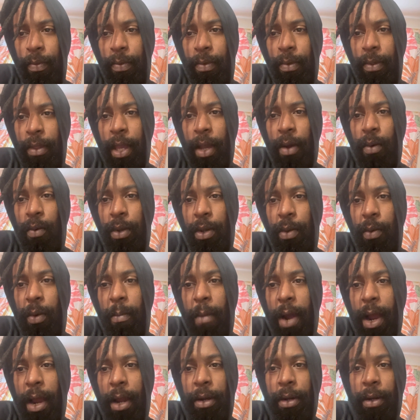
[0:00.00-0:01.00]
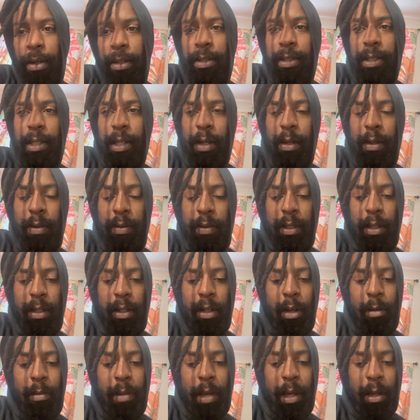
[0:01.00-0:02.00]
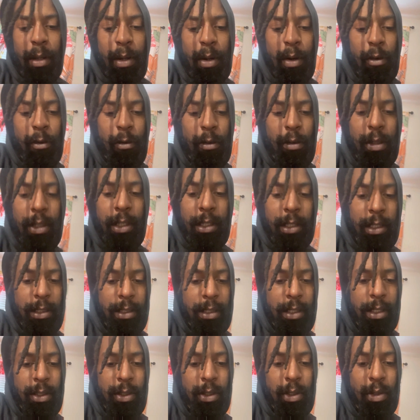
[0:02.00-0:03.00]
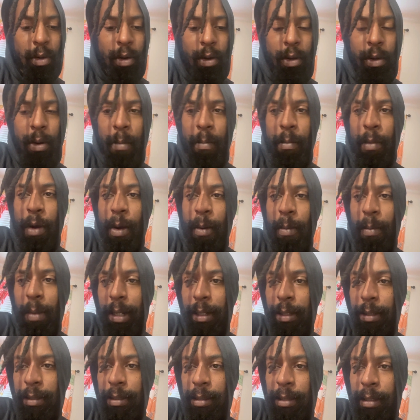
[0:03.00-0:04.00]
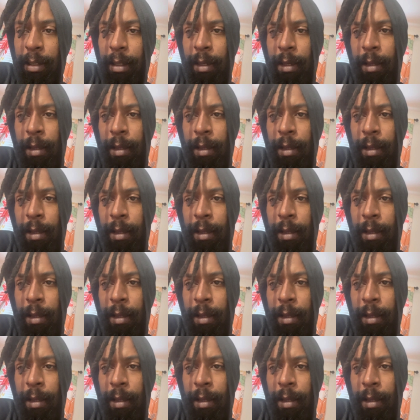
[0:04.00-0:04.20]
that we remind ourselves and go back over these historical moments,